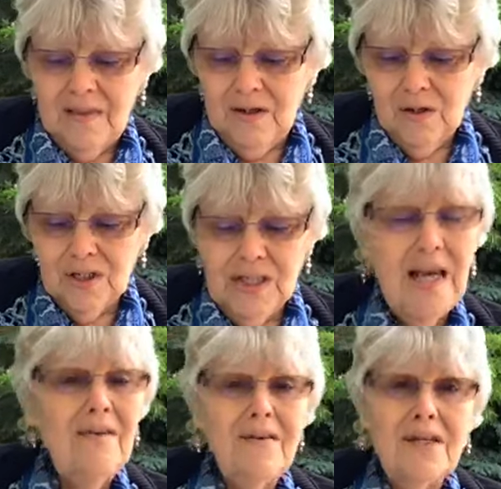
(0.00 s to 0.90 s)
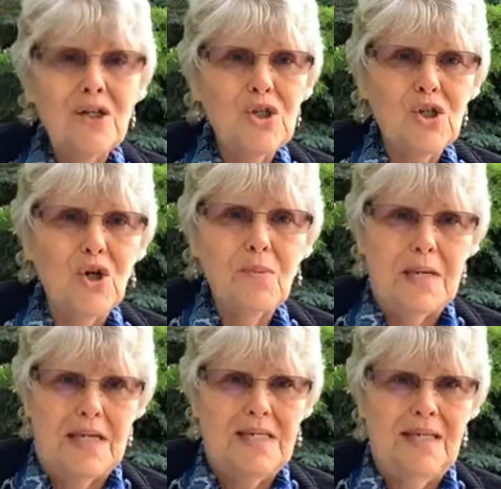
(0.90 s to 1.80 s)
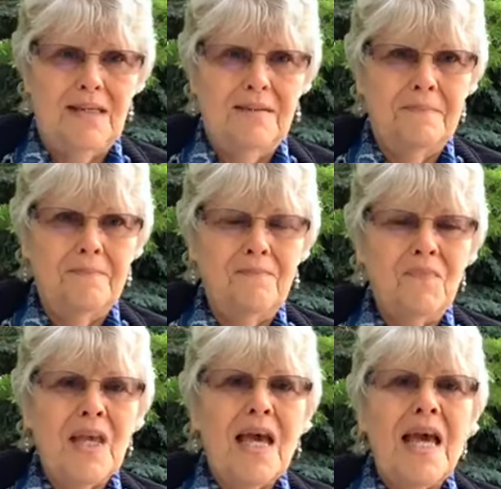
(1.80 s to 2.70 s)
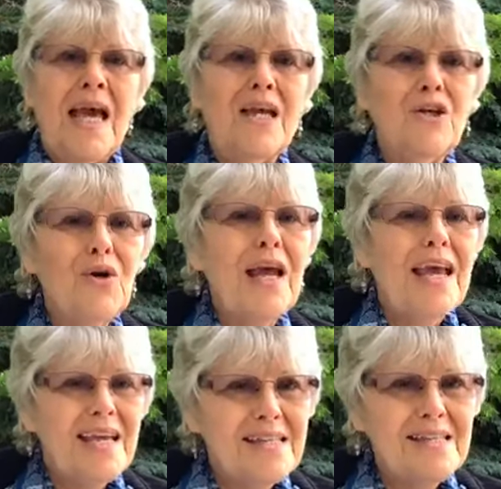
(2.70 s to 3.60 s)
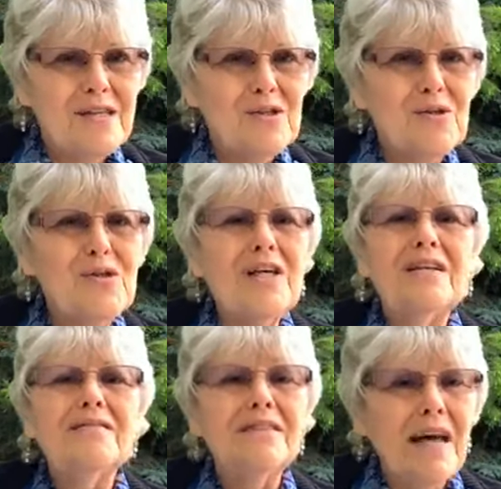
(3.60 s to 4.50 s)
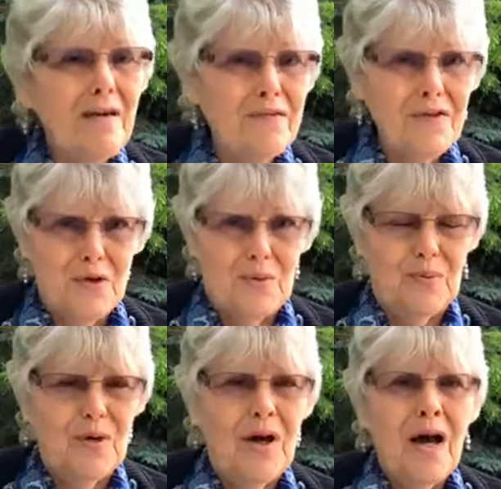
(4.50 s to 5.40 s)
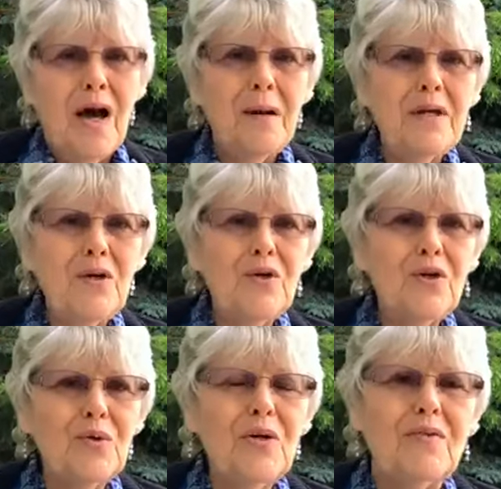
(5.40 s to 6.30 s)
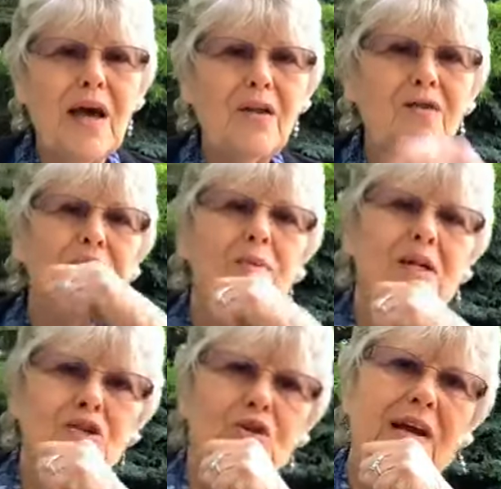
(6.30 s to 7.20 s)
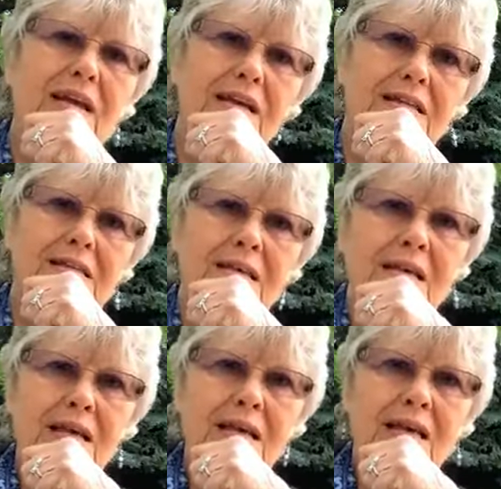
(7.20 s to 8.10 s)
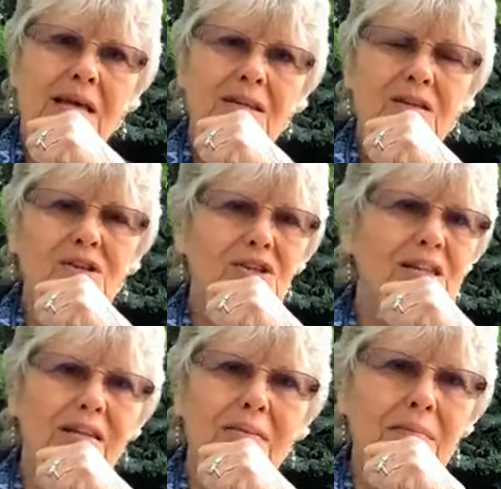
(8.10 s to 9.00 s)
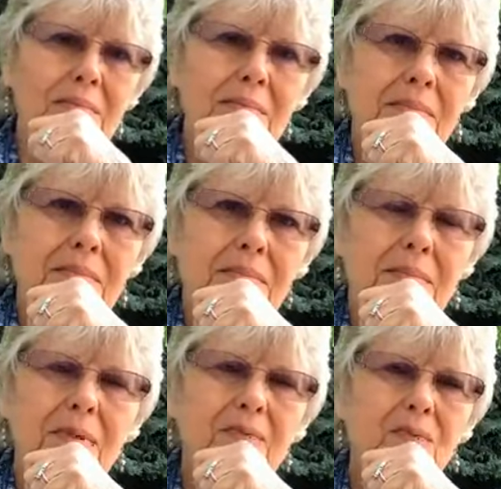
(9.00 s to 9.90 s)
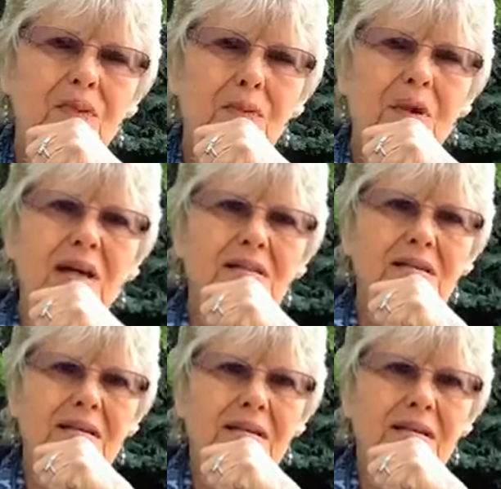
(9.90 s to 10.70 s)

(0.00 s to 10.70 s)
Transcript: There's love in discernment. And your ancestors love you. I mean, good grief, how do you feel about your grandkids? Don't you just love them? Maybe when they're brats?